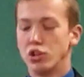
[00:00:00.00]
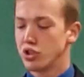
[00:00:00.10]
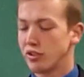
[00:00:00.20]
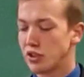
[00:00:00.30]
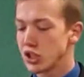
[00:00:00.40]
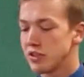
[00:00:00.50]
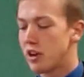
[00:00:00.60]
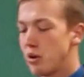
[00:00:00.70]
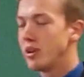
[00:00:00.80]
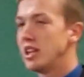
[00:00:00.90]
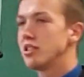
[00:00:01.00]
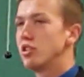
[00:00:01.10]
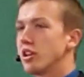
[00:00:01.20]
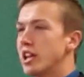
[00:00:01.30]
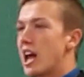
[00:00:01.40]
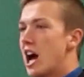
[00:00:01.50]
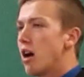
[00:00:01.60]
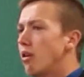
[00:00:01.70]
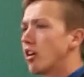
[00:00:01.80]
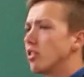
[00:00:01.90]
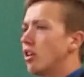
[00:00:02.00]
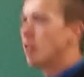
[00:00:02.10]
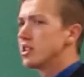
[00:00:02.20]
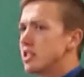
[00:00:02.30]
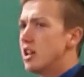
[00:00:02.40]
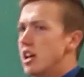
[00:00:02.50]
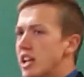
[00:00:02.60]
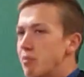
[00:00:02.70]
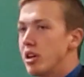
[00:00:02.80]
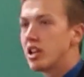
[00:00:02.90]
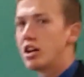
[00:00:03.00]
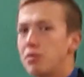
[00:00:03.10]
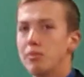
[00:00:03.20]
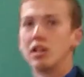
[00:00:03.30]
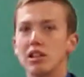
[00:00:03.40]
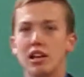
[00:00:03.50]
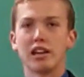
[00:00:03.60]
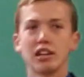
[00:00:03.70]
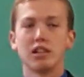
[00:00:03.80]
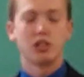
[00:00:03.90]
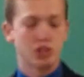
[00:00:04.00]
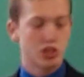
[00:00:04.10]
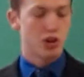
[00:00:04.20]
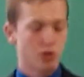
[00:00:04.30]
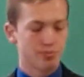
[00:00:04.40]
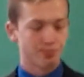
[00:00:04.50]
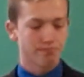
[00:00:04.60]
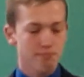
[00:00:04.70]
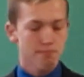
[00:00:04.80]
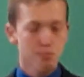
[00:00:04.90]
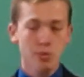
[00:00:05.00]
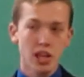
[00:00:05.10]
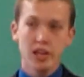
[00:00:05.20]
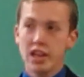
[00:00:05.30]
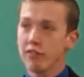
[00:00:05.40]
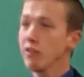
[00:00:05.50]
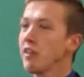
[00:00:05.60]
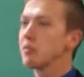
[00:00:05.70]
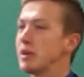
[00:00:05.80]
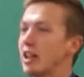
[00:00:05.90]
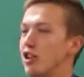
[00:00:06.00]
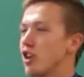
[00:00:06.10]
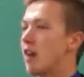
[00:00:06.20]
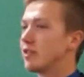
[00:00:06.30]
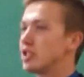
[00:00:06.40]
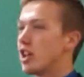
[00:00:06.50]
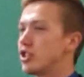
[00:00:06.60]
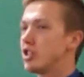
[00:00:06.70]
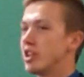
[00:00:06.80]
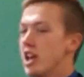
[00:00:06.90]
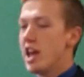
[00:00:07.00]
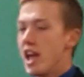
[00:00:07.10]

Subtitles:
So first of all, we need to look at how our hearts can become like a stone. If you've ever been in a conversation